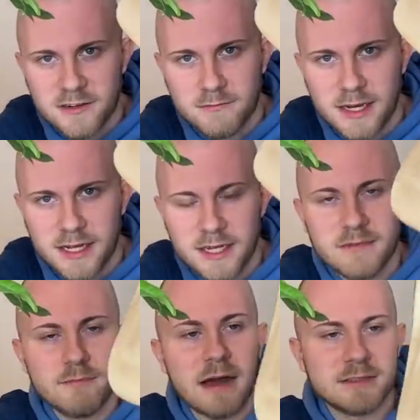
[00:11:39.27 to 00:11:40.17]
of my
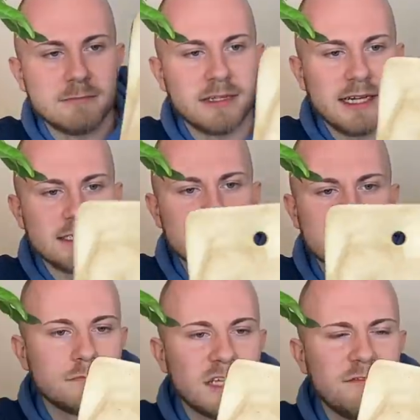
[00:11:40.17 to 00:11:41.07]
mounted plants.
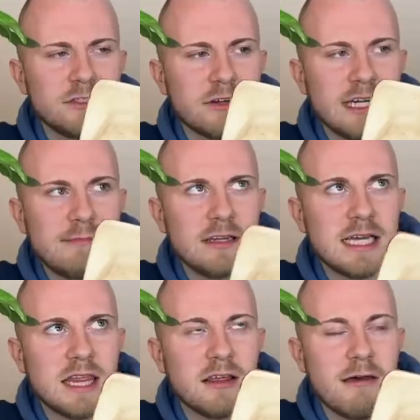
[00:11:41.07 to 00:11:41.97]
If you're talking about
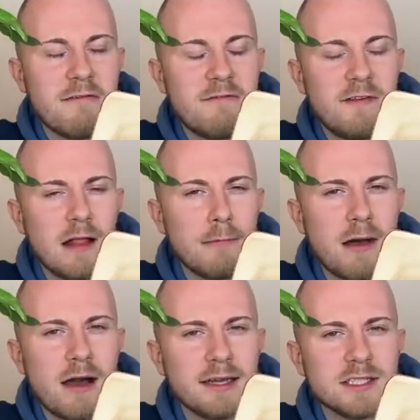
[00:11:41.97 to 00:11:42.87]
like the felt
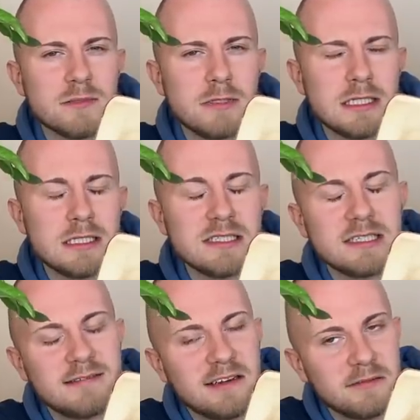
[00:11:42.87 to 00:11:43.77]
pockets one,
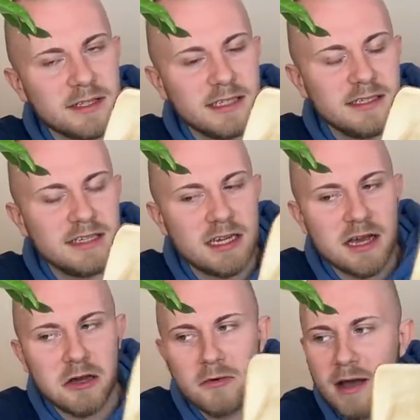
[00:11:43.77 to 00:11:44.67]
I don't really
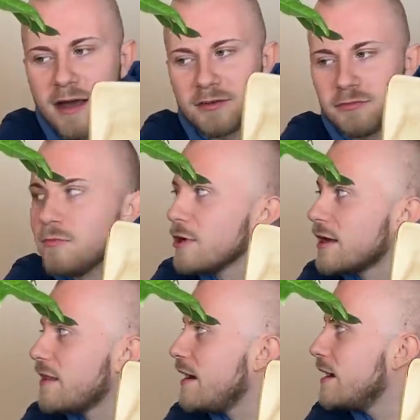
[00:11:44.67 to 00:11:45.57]
know how to work
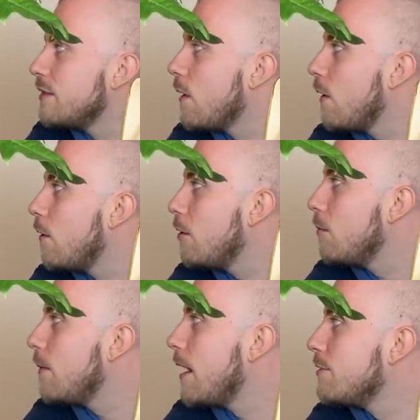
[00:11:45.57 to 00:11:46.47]
that in the
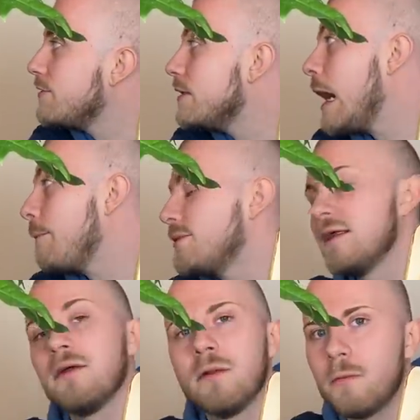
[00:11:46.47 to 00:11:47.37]
home. I would not put that
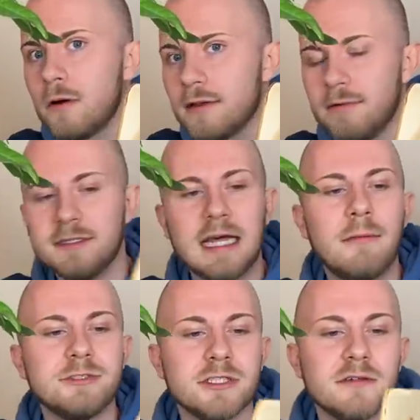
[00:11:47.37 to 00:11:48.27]
on the wall. That would
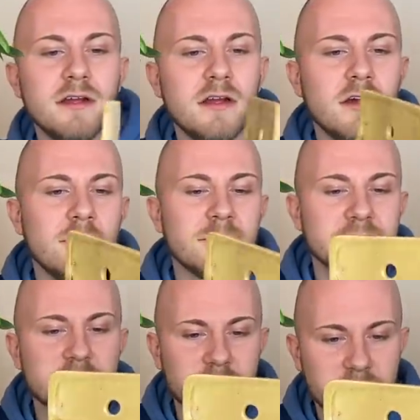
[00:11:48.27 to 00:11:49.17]
damage it for
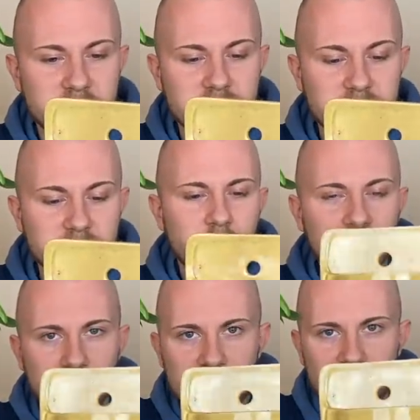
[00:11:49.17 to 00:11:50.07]
certain.
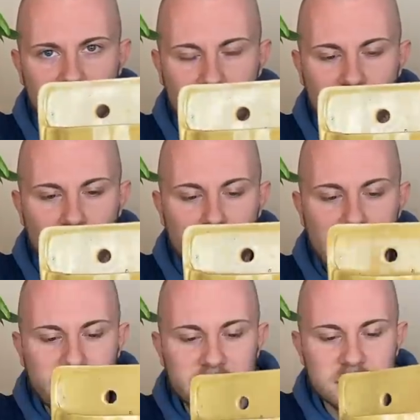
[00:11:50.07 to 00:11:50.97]
But these ceramic wall
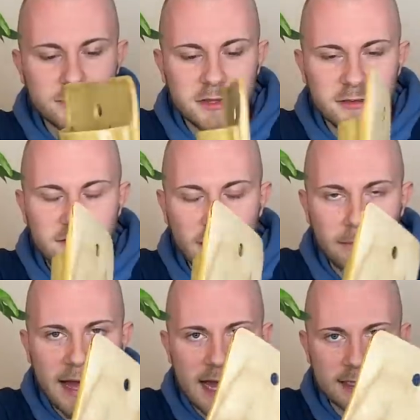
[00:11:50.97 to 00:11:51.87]
pockets with the felt
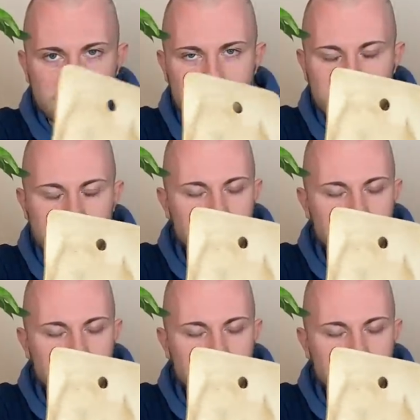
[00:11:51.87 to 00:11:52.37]
pads,